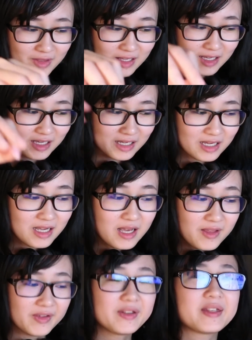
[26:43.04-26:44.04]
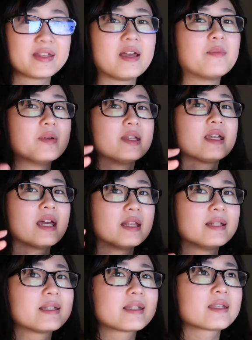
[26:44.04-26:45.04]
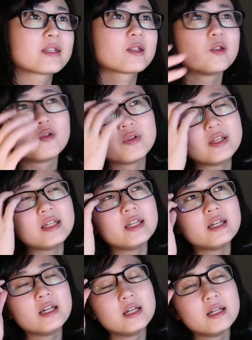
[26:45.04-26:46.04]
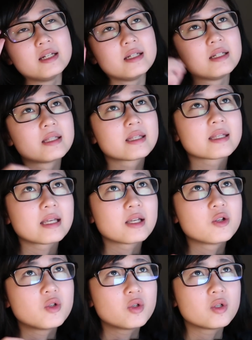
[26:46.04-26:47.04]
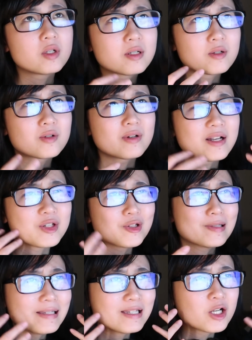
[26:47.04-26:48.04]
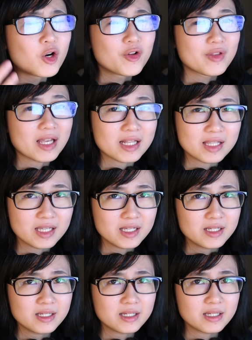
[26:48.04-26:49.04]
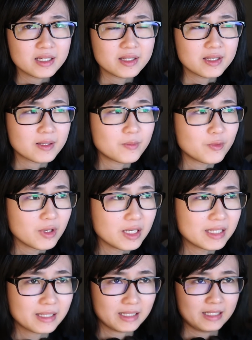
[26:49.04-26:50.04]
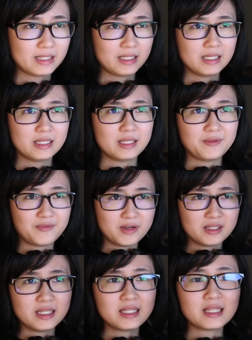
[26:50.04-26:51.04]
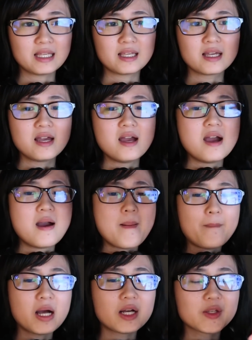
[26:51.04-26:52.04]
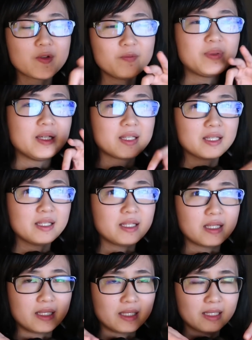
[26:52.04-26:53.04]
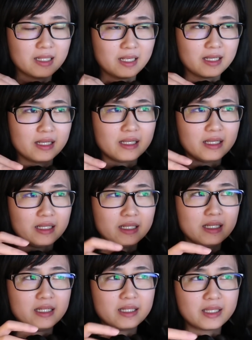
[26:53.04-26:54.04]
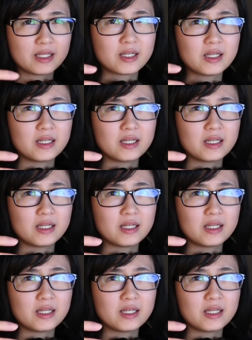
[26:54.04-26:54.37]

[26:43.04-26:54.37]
of like things is happening, and it's like gradually connecting in some way. It's like puzzle pieces. It's like it's